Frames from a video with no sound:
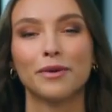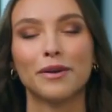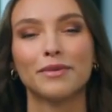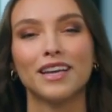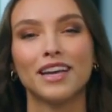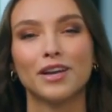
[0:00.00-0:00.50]

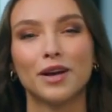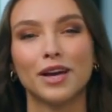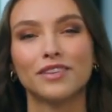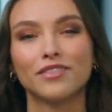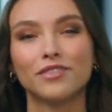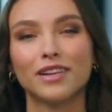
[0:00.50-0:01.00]
up, here
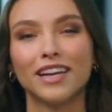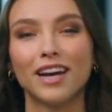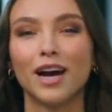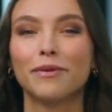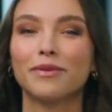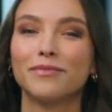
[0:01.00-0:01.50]
are 3
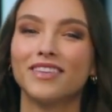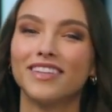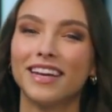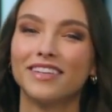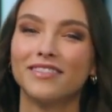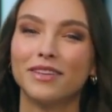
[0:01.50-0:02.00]
common
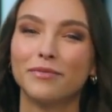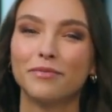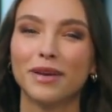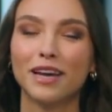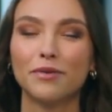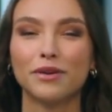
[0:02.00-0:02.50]
mistakes people
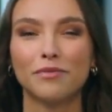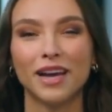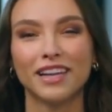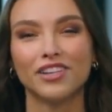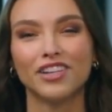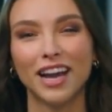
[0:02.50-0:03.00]
make when
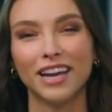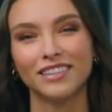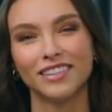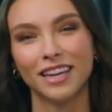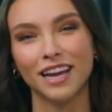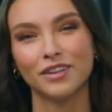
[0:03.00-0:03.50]
writing
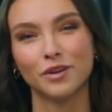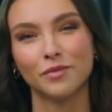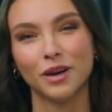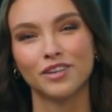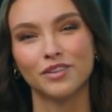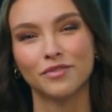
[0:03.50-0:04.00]
checks, and you'll
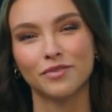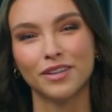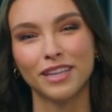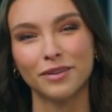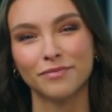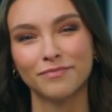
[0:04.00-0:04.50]
want to avoid
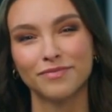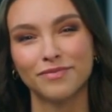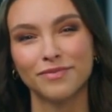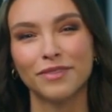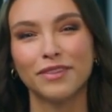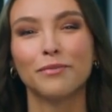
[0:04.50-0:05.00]
them.
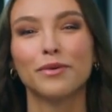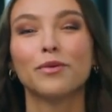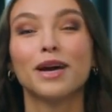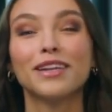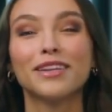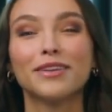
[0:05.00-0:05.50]
Number
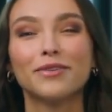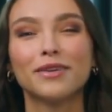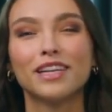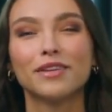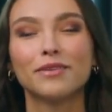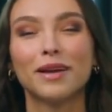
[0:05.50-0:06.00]
1,
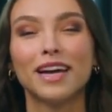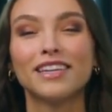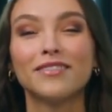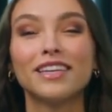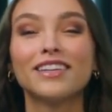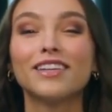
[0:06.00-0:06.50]
leaving blank
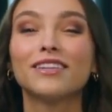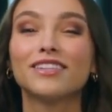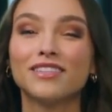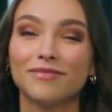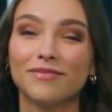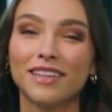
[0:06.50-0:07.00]

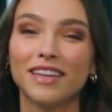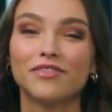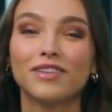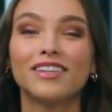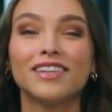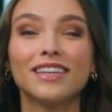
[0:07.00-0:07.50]
spaces. That's
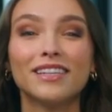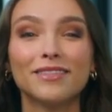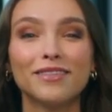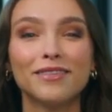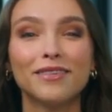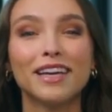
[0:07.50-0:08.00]
risky.
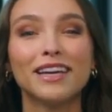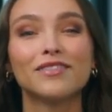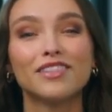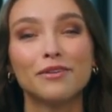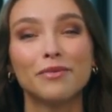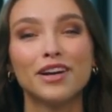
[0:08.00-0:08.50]
It
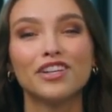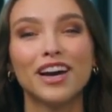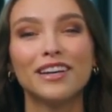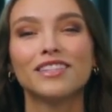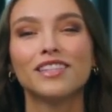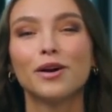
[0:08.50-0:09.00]
gives someone a
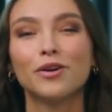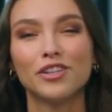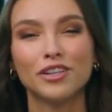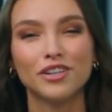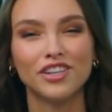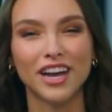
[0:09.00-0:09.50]
chance to alter
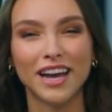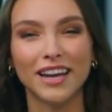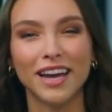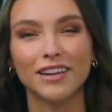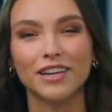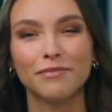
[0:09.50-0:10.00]
your check
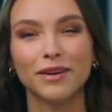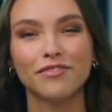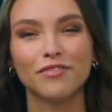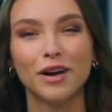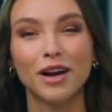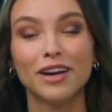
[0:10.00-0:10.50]
and commit
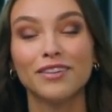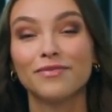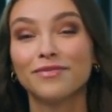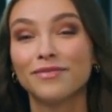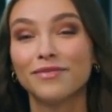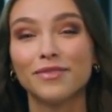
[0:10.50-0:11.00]
fraud.
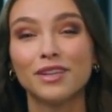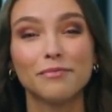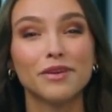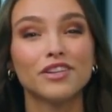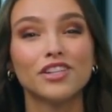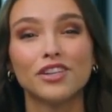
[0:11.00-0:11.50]

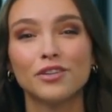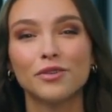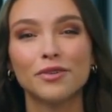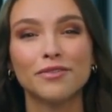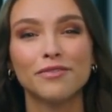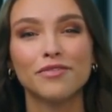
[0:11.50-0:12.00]
Number
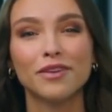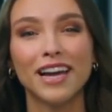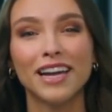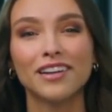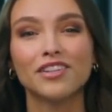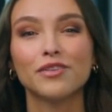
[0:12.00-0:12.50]
2,
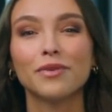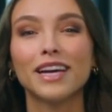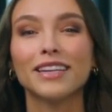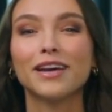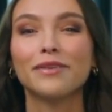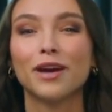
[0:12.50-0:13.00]
forgetting to
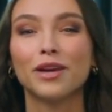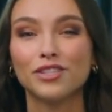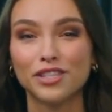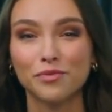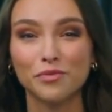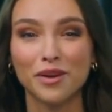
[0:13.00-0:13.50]
write the amount
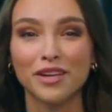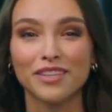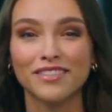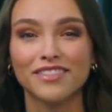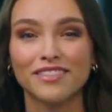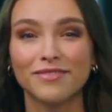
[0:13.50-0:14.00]
in
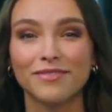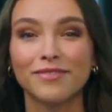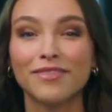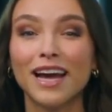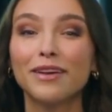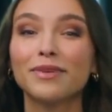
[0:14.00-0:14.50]
words.
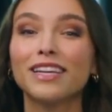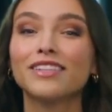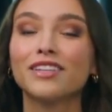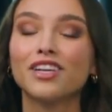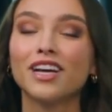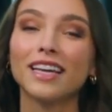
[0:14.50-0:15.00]
That makes
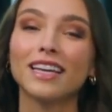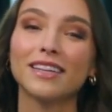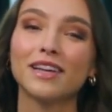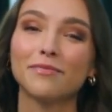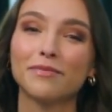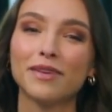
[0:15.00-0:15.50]
the check
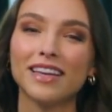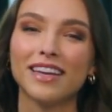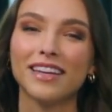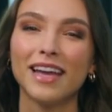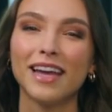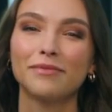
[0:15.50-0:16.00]

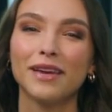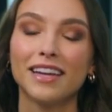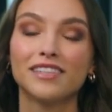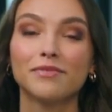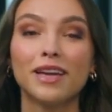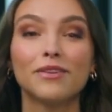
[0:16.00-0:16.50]
incomplete, and
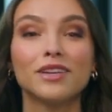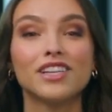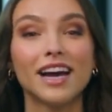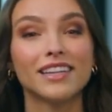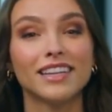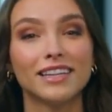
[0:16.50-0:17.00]
banks might
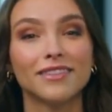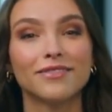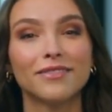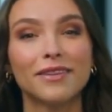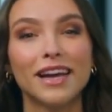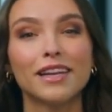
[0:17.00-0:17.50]
reject it.
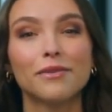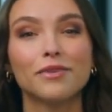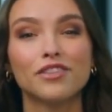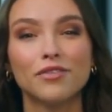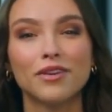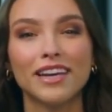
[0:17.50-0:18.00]
And number
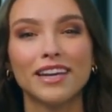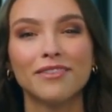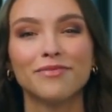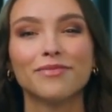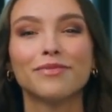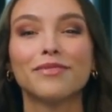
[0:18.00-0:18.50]
3,
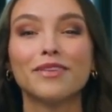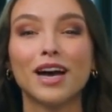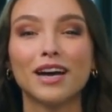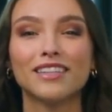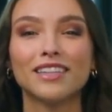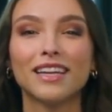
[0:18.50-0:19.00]

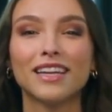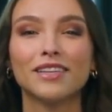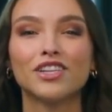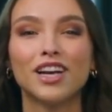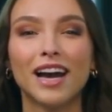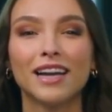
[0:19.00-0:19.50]
not signing the
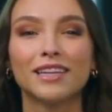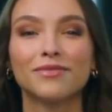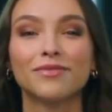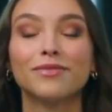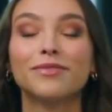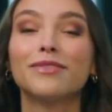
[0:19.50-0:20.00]
check.
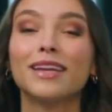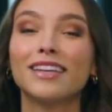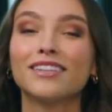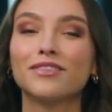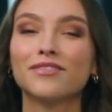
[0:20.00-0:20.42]
That's the